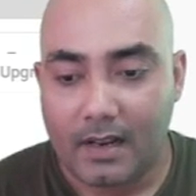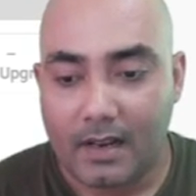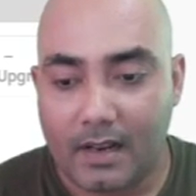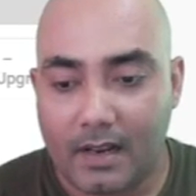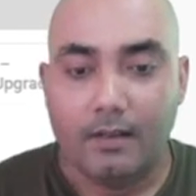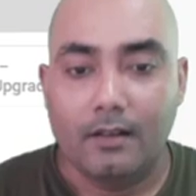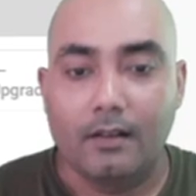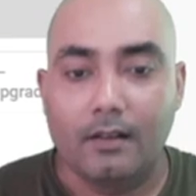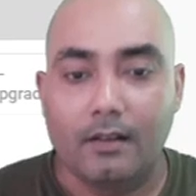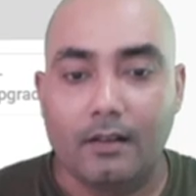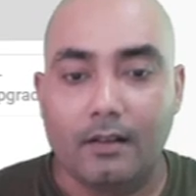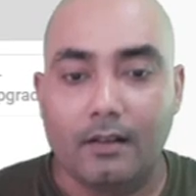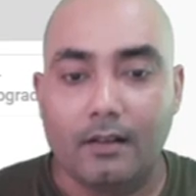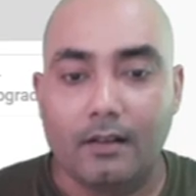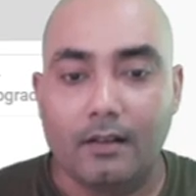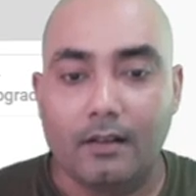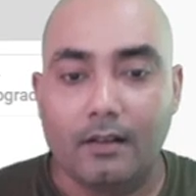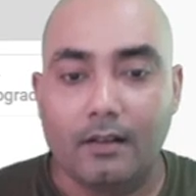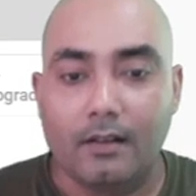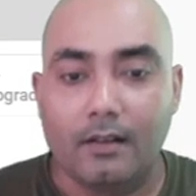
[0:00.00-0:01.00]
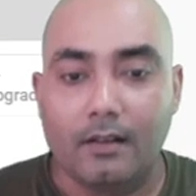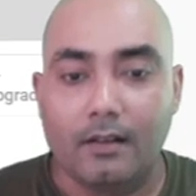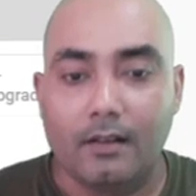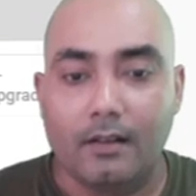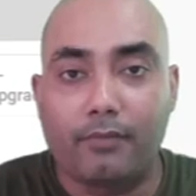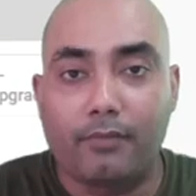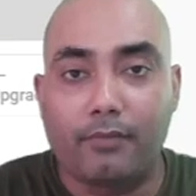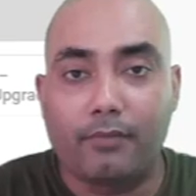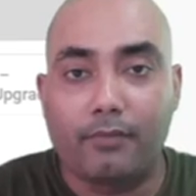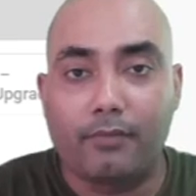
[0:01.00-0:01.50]

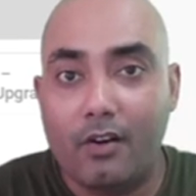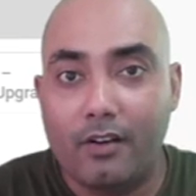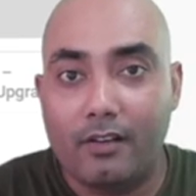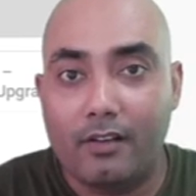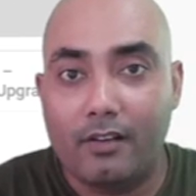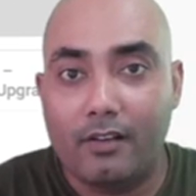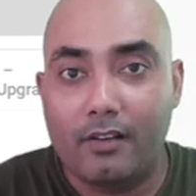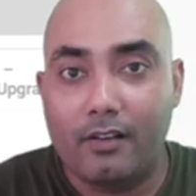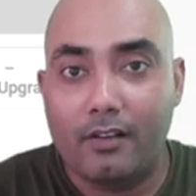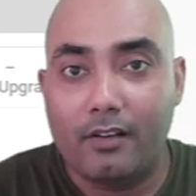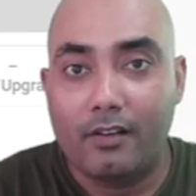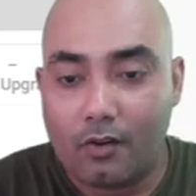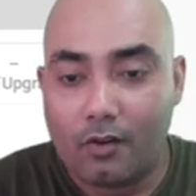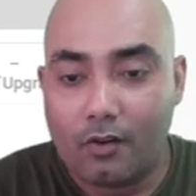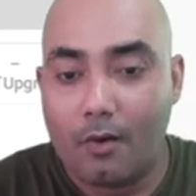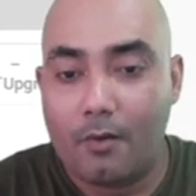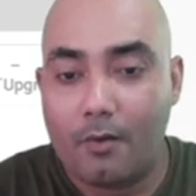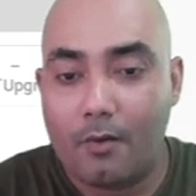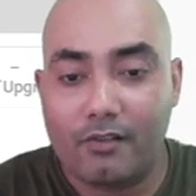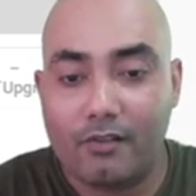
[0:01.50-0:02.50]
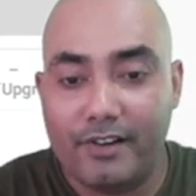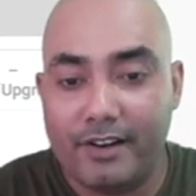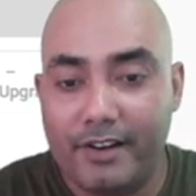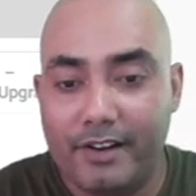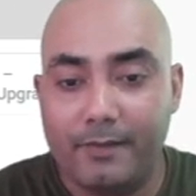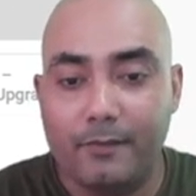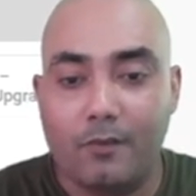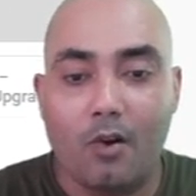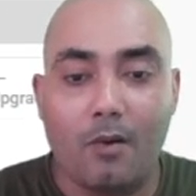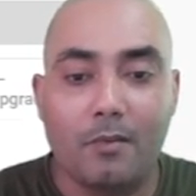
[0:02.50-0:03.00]
found a
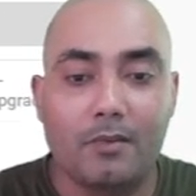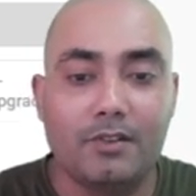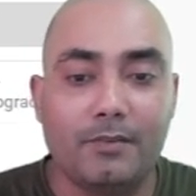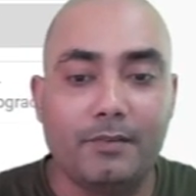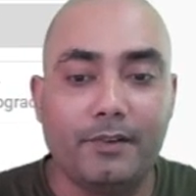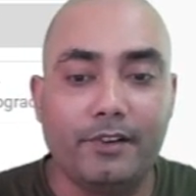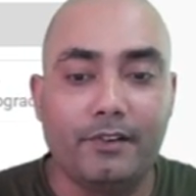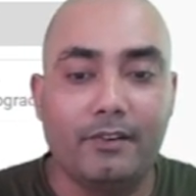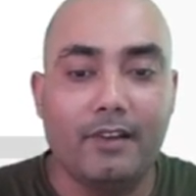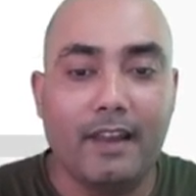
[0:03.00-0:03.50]
Creative Commons video,